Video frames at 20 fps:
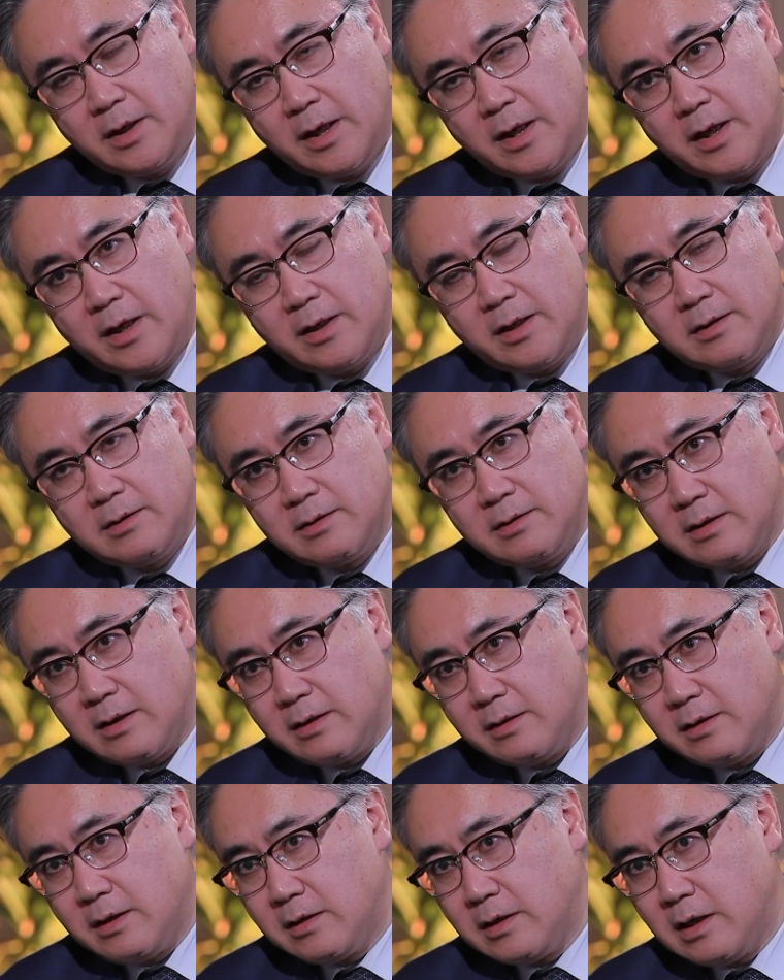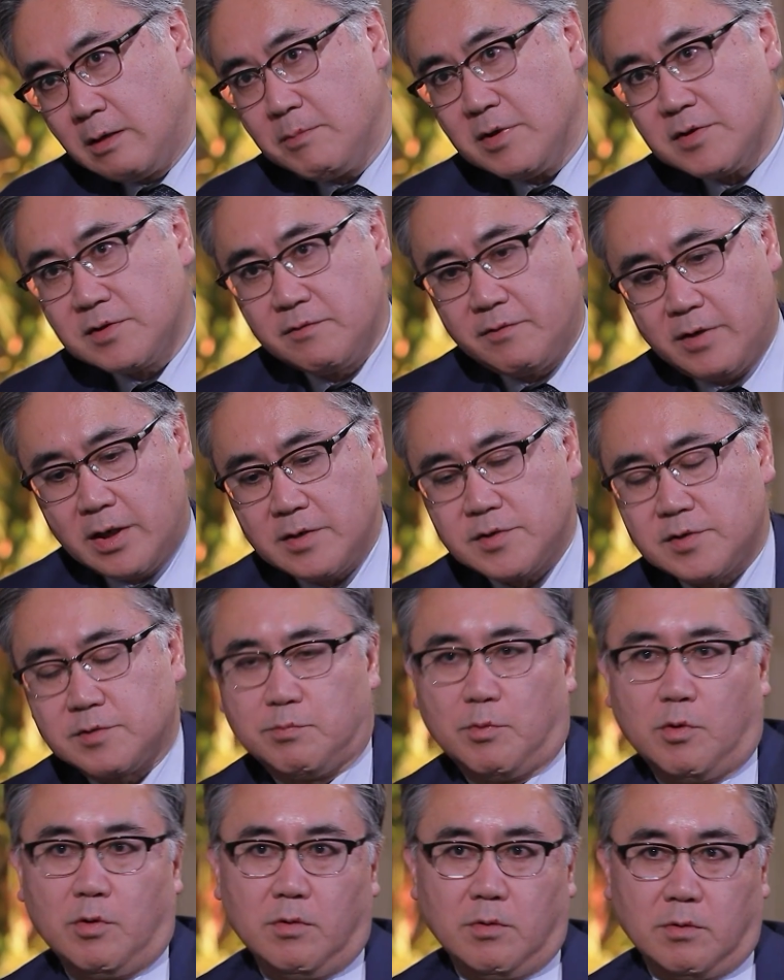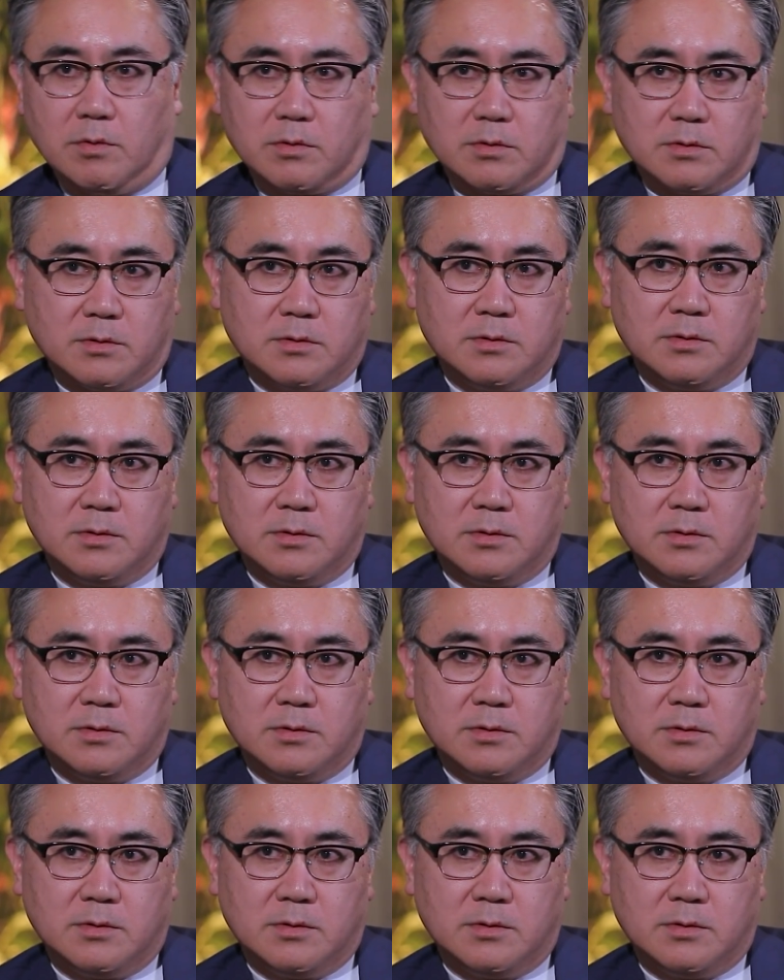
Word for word: And uh, their numbers are very small.